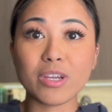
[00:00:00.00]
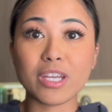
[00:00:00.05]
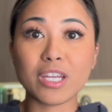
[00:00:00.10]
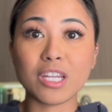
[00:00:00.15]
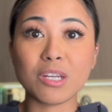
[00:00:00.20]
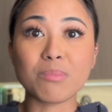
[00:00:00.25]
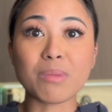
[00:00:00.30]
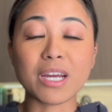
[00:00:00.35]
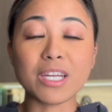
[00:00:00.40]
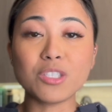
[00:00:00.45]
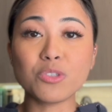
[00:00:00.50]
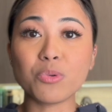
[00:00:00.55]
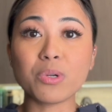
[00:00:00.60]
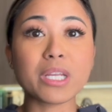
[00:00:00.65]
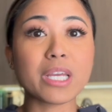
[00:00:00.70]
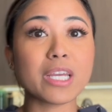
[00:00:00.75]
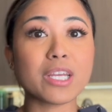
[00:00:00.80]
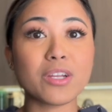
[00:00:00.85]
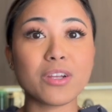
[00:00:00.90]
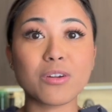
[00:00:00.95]
in my
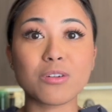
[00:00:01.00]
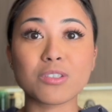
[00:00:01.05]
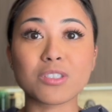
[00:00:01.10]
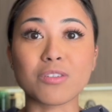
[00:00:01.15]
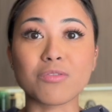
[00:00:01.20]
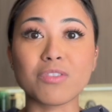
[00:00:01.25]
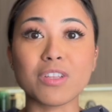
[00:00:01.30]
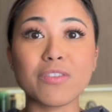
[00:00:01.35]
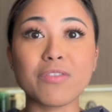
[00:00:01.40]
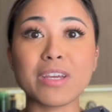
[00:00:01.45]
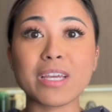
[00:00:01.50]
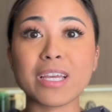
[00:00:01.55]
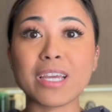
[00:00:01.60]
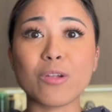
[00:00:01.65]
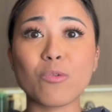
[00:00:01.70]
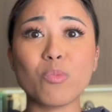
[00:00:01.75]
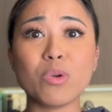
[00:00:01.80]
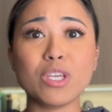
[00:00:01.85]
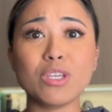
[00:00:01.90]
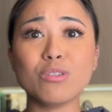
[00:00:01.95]
28 years of living,
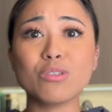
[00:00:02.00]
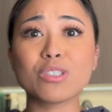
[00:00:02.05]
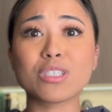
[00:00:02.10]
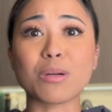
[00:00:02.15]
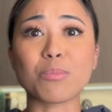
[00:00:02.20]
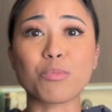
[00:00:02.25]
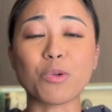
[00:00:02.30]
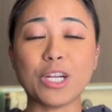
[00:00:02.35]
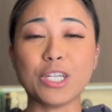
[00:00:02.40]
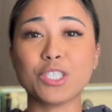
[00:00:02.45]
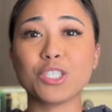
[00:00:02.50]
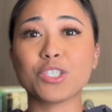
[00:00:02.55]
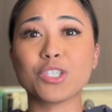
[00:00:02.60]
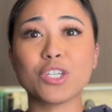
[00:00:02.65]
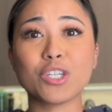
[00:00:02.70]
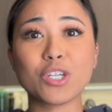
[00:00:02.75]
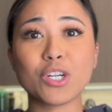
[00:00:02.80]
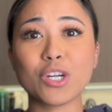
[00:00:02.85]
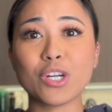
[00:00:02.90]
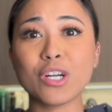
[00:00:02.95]
we used a pressure
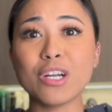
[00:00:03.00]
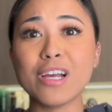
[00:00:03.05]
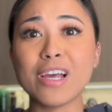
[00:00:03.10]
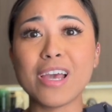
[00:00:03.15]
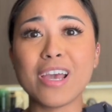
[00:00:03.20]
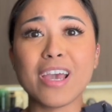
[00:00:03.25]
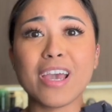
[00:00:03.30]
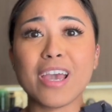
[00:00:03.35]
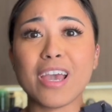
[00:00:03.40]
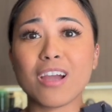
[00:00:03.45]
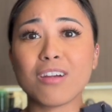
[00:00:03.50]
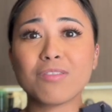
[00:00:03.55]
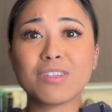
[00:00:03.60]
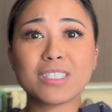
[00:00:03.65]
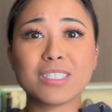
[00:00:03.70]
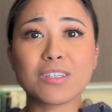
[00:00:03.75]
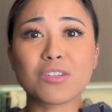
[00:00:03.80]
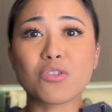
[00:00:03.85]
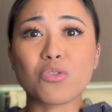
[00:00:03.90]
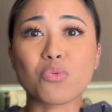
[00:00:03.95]
cooker every
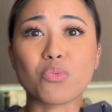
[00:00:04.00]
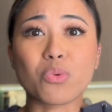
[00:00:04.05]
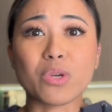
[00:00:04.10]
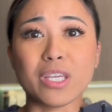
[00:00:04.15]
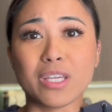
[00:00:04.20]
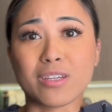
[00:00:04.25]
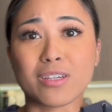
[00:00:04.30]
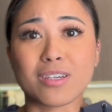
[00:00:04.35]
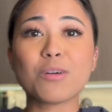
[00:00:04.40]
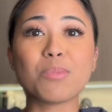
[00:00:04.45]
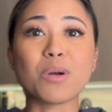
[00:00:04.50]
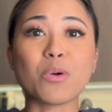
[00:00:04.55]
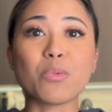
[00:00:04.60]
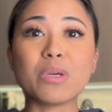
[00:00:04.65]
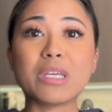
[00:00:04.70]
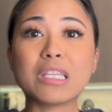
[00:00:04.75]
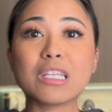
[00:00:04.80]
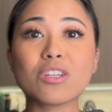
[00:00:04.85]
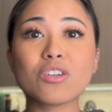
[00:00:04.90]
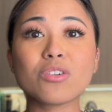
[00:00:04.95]
single week, but
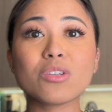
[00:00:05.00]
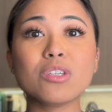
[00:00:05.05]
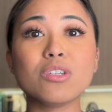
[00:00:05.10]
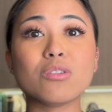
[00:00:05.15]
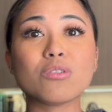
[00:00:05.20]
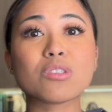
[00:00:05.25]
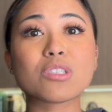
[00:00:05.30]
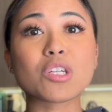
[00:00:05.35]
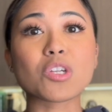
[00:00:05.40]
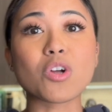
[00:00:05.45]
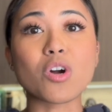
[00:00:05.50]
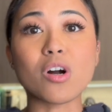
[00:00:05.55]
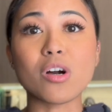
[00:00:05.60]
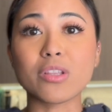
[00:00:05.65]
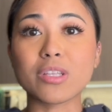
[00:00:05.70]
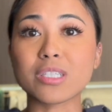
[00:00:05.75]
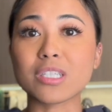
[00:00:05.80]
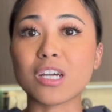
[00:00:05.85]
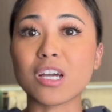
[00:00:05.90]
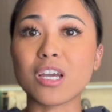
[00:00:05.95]
we literally used it all
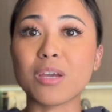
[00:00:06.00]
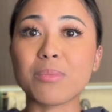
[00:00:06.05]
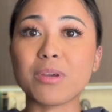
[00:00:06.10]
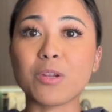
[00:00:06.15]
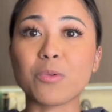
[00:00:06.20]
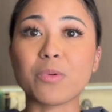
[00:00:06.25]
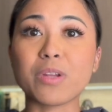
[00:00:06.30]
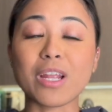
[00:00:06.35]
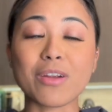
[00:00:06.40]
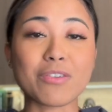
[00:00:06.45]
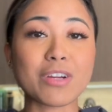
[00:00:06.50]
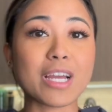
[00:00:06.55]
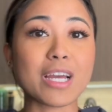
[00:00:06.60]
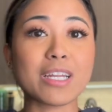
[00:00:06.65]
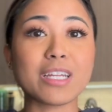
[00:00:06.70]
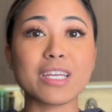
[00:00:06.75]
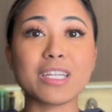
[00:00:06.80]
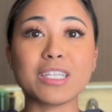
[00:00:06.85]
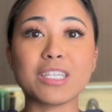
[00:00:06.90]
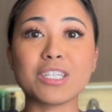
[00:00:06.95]
the time and we never
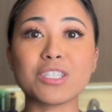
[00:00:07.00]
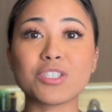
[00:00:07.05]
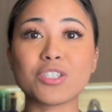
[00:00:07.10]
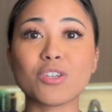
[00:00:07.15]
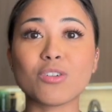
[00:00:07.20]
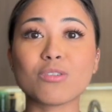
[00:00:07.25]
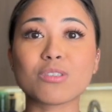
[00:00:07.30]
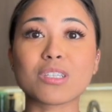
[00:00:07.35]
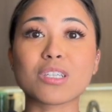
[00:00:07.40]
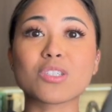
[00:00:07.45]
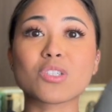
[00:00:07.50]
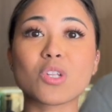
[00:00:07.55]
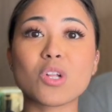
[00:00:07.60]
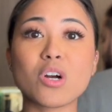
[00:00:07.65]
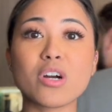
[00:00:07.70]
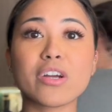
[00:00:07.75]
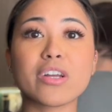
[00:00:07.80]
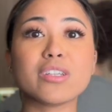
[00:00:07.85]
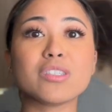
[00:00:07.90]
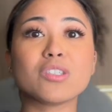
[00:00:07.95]
had any issues as
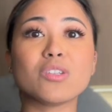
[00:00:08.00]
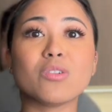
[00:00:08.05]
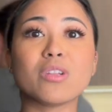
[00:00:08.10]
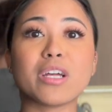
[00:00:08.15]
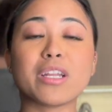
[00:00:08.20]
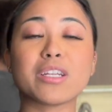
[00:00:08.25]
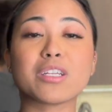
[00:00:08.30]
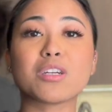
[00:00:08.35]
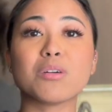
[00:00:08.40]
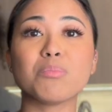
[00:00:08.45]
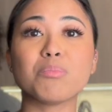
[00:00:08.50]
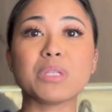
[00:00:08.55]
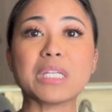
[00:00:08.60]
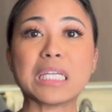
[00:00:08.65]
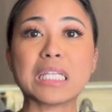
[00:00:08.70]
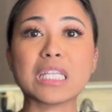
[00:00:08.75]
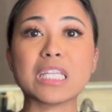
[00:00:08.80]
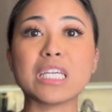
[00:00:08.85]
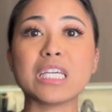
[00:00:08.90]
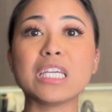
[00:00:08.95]
long as you let it
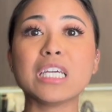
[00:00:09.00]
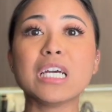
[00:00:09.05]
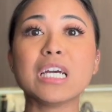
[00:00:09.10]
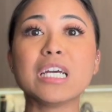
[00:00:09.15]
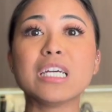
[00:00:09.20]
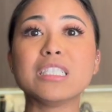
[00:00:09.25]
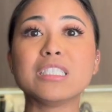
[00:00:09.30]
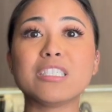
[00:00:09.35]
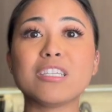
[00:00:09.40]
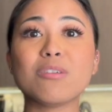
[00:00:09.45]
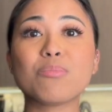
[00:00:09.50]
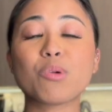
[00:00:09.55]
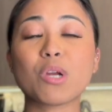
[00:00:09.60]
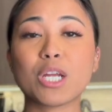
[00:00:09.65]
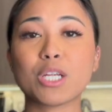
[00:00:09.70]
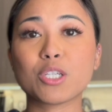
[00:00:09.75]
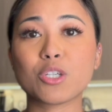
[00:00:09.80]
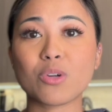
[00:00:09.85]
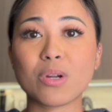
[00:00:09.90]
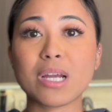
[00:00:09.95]
completely
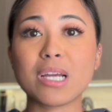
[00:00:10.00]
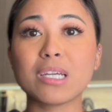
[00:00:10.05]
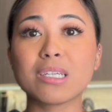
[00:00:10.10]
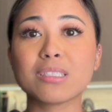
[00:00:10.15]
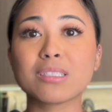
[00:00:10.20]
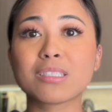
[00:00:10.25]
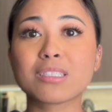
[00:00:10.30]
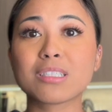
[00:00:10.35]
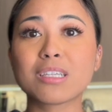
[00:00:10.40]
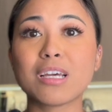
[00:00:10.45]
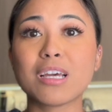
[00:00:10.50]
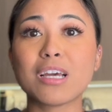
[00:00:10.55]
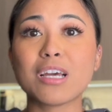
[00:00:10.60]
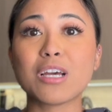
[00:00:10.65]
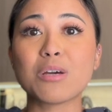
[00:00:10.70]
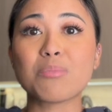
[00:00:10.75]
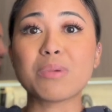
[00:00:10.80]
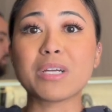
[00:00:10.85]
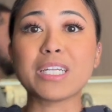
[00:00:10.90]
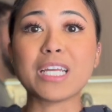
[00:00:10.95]
depressurize.
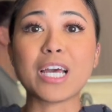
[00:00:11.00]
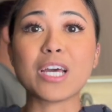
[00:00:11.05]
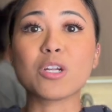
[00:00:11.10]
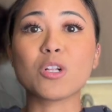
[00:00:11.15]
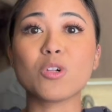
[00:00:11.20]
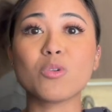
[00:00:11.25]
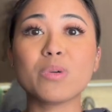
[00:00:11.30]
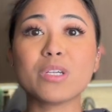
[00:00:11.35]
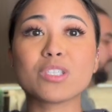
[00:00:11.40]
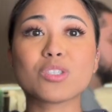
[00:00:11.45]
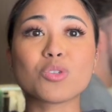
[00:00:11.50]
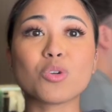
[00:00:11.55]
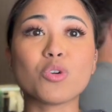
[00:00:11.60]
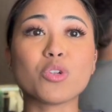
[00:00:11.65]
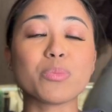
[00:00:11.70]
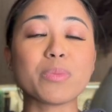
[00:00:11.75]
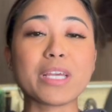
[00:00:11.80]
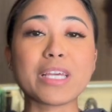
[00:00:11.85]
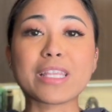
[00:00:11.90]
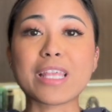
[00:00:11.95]
My dad always told
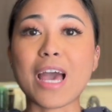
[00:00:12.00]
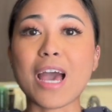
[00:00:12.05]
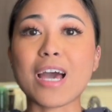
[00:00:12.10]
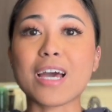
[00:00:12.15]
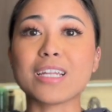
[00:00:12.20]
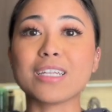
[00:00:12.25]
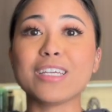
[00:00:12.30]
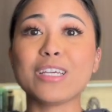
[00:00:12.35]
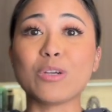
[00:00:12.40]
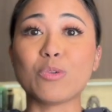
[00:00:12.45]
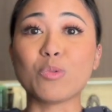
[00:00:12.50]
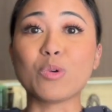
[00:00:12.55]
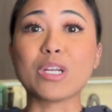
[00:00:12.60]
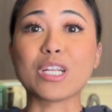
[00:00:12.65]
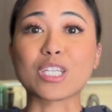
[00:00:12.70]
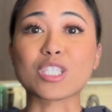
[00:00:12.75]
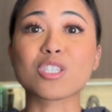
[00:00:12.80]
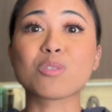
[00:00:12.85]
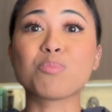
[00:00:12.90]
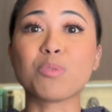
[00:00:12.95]
me that it would
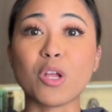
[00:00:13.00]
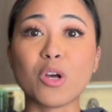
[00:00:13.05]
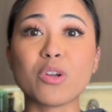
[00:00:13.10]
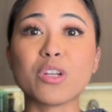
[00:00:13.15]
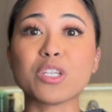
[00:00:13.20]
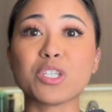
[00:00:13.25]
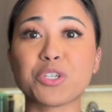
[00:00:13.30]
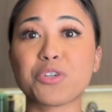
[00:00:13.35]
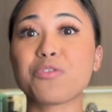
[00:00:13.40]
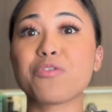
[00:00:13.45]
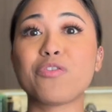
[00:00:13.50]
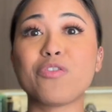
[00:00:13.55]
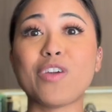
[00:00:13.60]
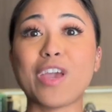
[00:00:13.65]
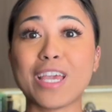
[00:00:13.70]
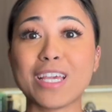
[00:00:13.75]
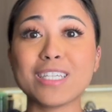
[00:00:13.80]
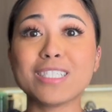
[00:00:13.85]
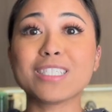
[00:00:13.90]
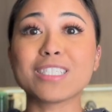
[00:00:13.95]
explode in your
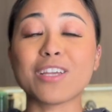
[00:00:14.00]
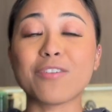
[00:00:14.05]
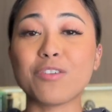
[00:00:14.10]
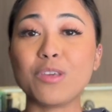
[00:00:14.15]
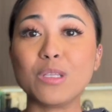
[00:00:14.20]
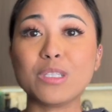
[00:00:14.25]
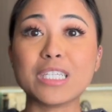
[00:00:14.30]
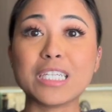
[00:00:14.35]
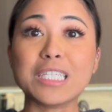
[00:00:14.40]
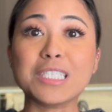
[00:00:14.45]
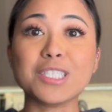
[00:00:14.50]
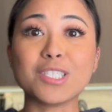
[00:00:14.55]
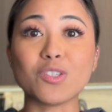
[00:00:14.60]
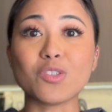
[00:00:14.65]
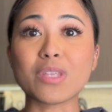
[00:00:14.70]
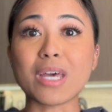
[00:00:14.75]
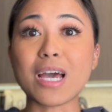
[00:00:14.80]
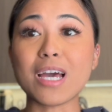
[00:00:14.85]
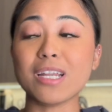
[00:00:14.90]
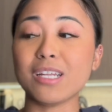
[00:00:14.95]
face if you didn't do
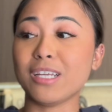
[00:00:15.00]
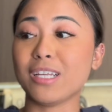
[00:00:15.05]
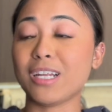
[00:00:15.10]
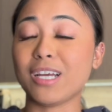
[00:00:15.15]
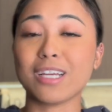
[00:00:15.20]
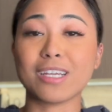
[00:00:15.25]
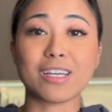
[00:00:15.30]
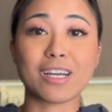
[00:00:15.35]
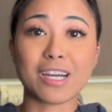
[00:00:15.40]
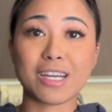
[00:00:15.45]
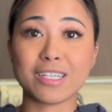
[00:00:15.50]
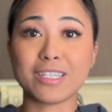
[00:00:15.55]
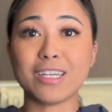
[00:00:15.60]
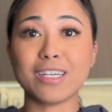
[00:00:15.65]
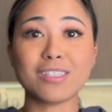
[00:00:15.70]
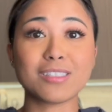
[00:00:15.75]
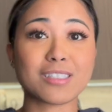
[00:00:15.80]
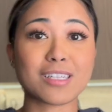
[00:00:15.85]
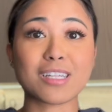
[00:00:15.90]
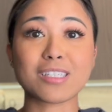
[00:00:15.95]
that, and I
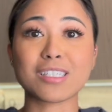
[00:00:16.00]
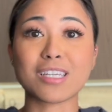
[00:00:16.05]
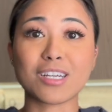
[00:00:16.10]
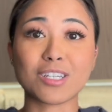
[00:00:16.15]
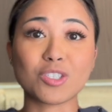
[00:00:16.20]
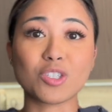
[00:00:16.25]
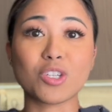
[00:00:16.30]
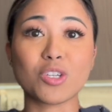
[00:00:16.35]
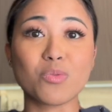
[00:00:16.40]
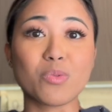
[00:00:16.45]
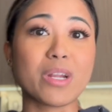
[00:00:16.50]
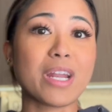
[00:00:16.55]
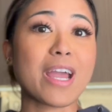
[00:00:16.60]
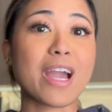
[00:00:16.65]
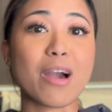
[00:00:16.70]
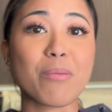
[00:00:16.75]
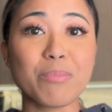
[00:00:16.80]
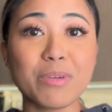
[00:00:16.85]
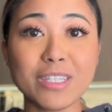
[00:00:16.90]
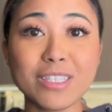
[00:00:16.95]
guess that's actually what
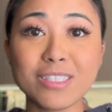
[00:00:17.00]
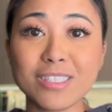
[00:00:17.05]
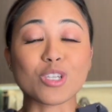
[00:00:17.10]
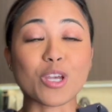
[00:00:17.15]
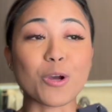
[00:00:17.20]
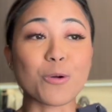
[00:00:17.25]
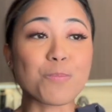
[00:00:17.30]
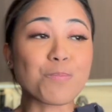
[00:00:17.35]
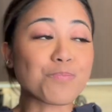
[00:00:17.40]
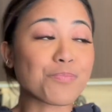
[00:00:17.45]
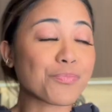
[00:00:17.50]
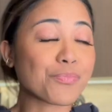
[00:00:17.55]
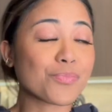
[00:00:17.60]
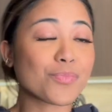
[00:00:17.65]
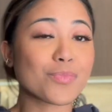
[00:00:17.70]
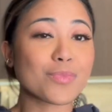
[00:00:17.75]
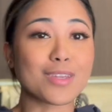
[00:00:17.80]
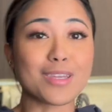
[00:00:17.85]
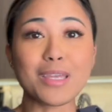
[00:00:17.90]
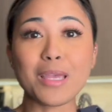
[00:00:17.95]
happened. So
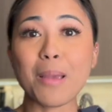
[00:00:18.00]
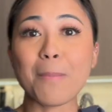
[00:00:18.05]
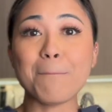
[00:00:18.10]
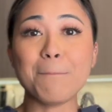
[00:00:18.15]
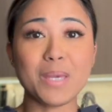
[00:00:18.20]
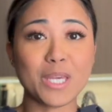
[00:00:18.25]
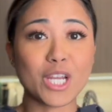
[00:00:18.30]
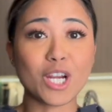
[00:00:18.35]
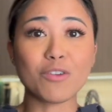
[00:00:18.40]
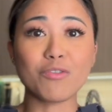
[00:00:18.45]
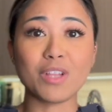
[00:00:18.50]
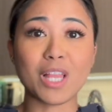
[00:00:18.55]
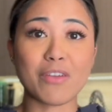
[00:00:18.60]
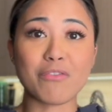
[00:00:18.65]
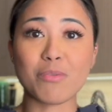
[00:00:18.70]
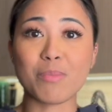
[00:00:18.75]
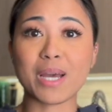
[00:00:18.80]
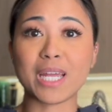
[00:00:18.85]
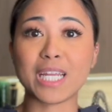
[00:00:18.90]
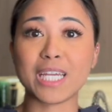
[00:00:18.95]
be careful,
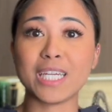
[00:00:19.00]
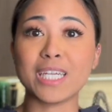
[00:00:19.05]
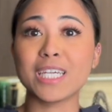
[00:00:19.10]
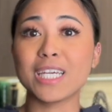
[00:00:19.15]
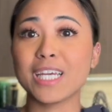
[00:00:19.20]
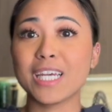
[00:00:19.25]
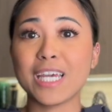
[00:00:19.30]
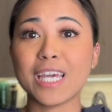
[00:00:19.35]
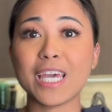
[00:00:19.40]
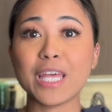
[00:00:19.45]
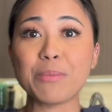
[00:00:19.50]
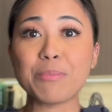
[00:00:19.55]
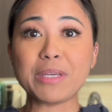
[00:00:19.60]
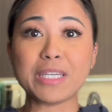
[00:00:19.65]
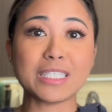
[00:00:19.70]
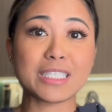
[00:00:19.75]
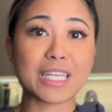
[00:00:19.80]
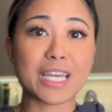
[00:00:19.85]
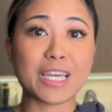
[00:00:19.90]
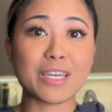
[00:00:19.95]
everybody. And be
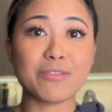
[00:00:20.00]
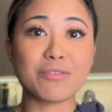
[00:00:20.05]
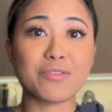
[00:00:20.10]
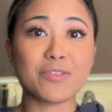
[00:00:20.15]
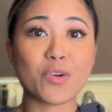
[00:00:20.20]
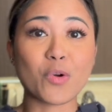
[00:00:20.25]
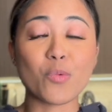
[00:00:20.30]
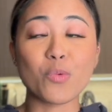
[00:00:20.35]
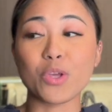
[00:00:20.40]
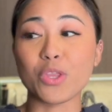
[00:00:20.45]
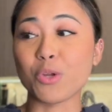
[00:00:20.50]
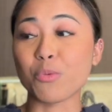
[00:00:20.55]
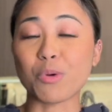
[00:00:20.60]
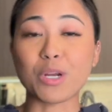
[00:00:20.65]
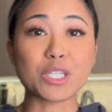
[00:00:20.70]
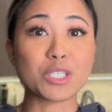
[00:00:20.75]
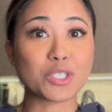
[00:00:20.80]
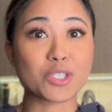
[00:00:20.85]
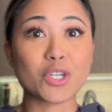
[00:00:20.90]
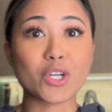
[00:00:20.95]
safe with your
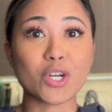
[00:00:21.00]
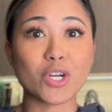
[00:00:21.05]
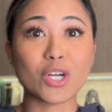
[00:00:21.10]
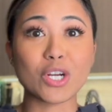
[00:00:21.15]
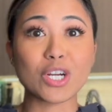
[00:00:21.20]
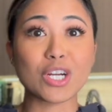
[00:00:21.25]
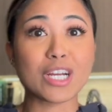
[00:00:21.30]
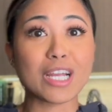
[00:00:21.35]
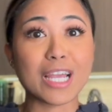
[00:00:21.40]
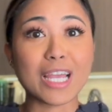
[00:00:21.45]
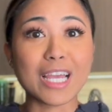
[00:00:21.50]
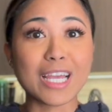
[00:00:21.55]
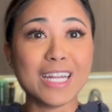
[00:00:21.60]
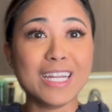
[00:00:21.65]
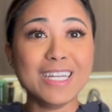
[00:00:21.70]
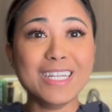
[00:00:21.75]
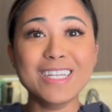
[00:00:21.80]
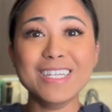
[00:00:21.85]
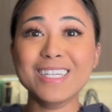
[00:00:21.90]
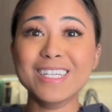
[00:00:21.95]
pressure cooker
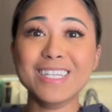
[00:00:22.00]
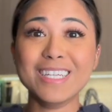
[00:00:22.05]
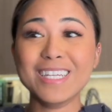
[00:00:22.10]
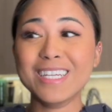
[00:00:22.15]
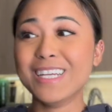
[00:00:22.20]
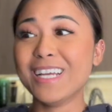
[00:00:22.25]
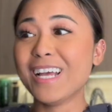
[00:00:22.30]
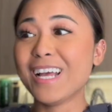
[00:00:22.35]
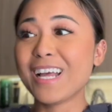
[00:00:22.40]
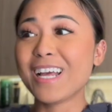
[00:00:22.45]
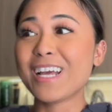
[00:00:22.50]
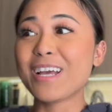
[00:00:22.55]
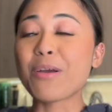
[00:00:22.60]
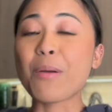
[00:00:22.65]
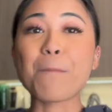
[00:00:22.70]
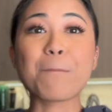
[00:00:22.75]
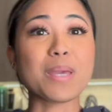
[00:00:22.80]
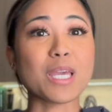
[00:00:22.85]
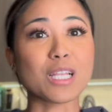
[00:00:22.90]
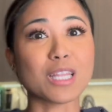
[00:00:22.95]

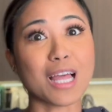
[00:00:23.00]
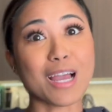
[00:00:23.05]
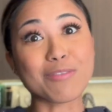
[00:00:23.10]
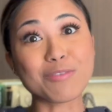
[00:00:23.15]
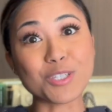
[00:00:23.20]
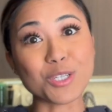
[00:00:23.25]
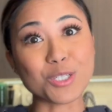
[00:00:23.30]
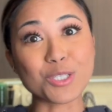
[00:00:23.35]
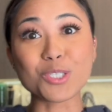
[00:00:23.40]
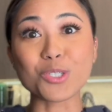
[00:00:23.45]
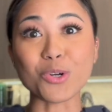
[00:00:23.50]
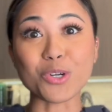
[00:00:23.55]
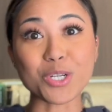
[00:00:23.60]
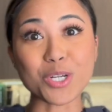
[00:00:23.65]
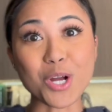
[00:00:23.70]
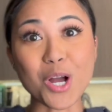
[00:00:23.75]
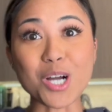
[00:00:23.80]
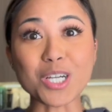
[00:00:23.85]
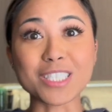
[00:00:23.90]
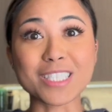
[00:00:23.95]
and be alive to enjoy
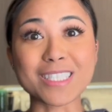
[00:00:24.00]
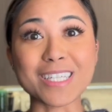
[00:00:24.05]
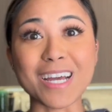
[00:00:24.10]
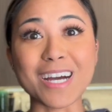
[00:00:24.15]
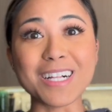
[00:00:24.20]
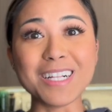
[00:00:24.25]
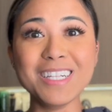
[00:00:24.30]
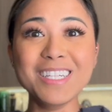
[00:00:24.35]
your oxtail.